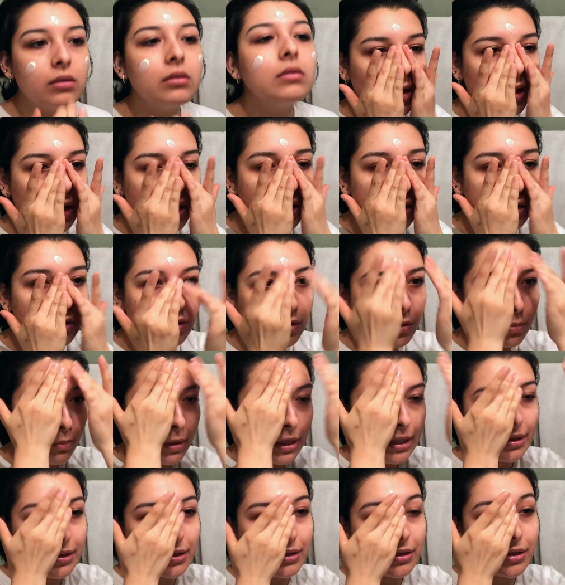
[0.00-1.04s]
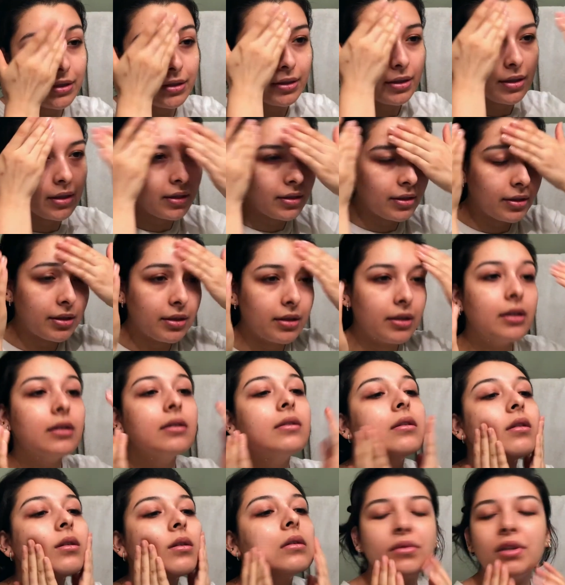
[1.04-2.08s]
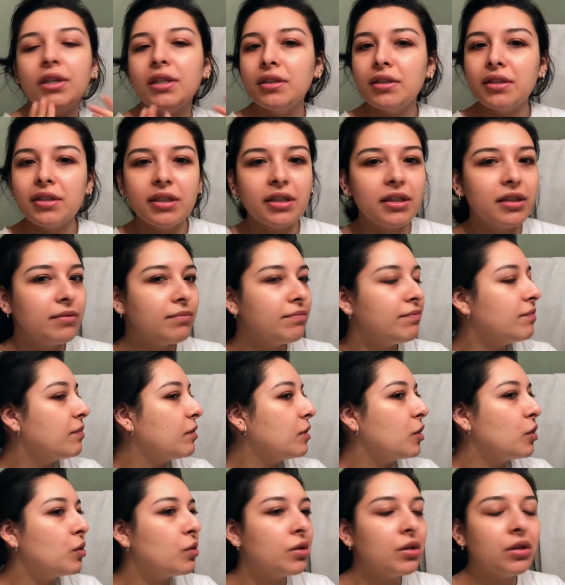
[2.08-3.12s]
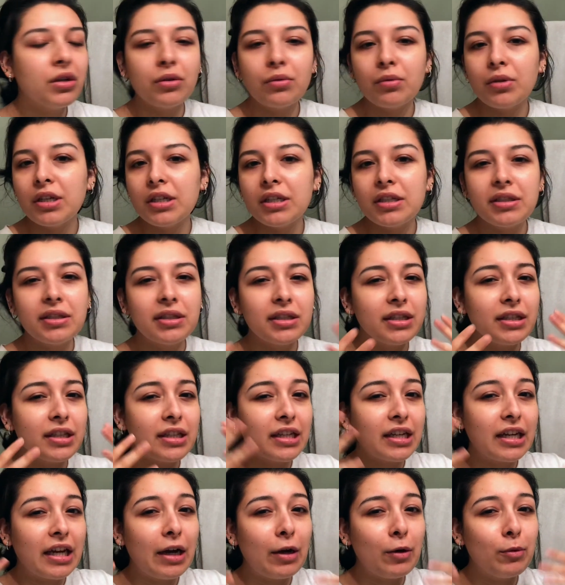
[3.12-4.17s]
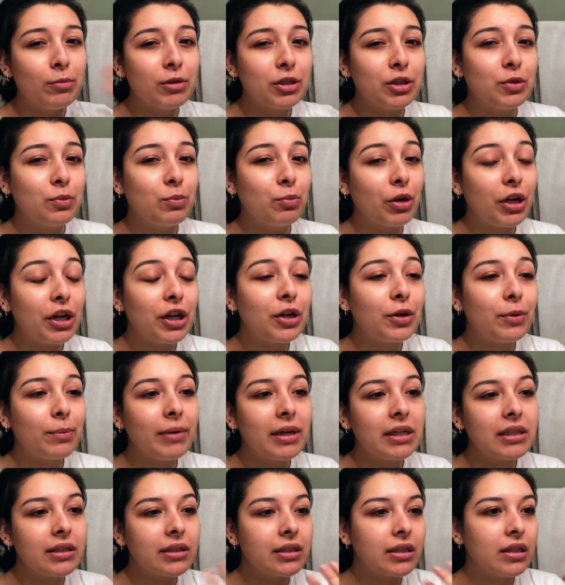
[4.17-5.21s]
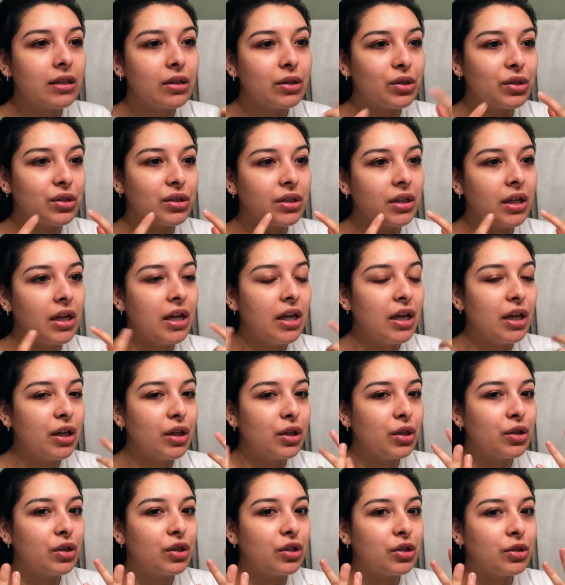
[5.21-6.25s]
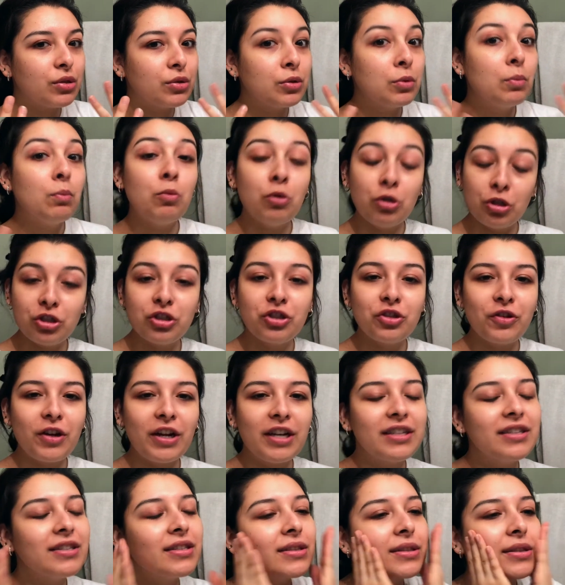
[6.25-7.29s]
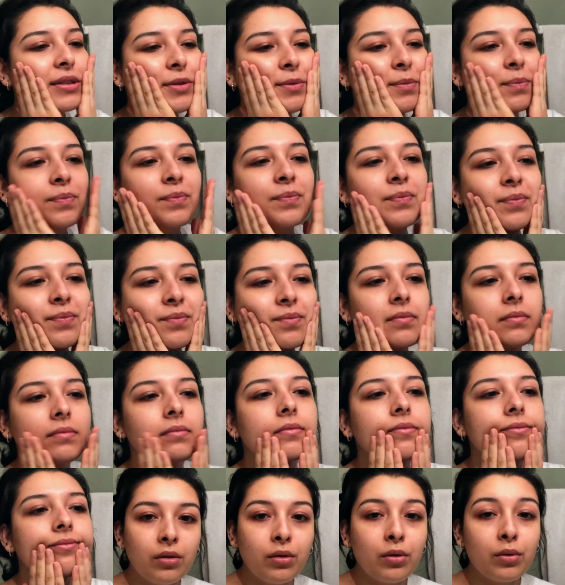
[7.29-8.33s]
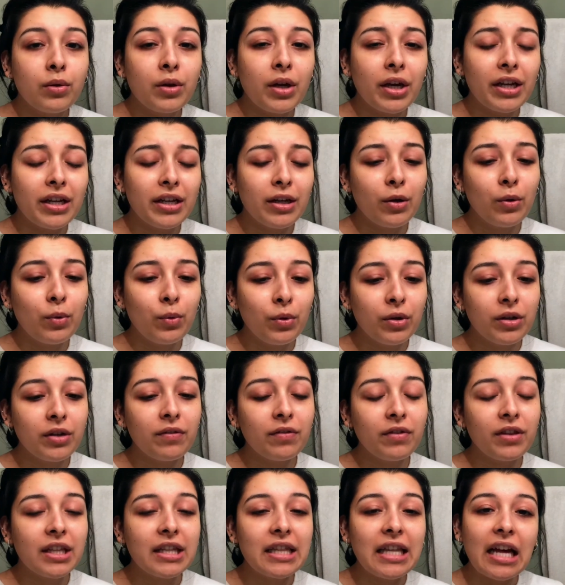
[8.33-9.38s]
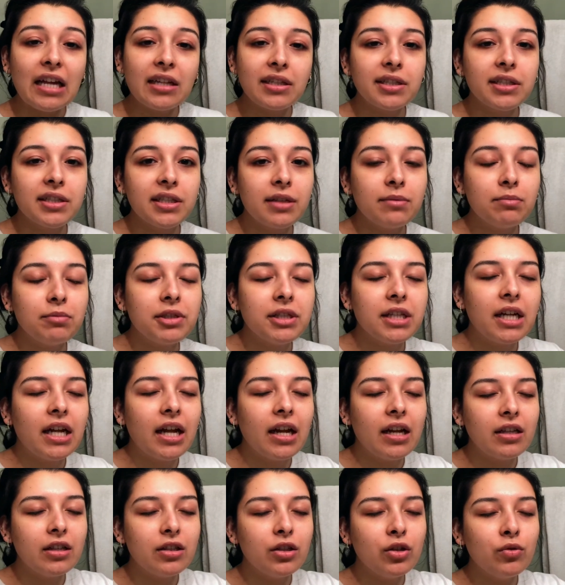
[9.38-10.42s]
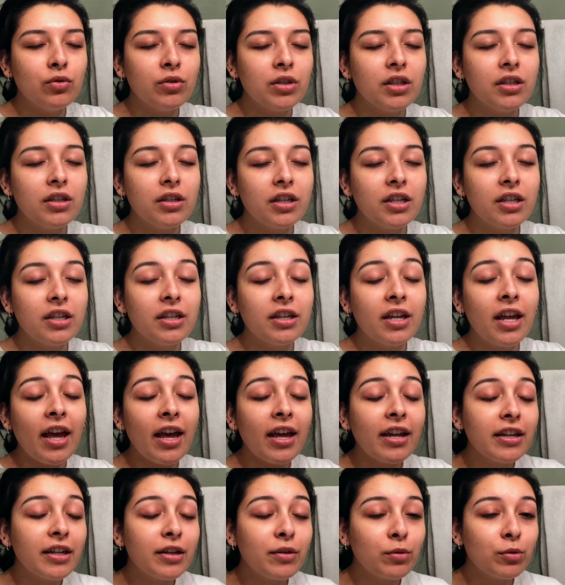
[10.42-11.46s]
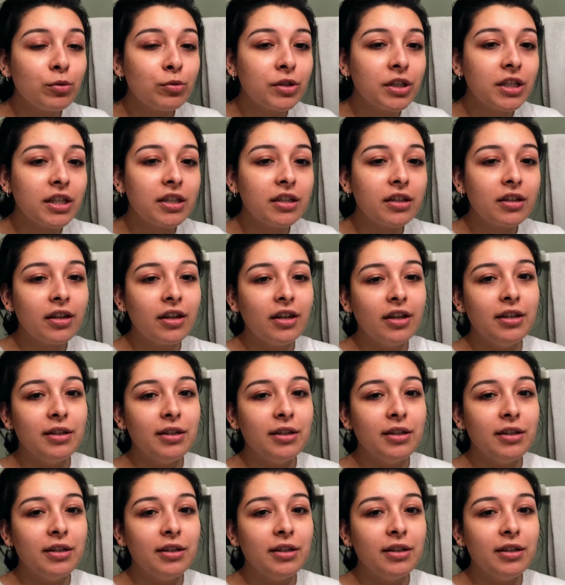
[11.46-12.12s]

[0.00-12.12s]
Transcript: And I also pat this into the skin. And see, you can already see like how much brighter my skin looks. It looks moisturized. Okay, now one of the last steps that you need in any routine,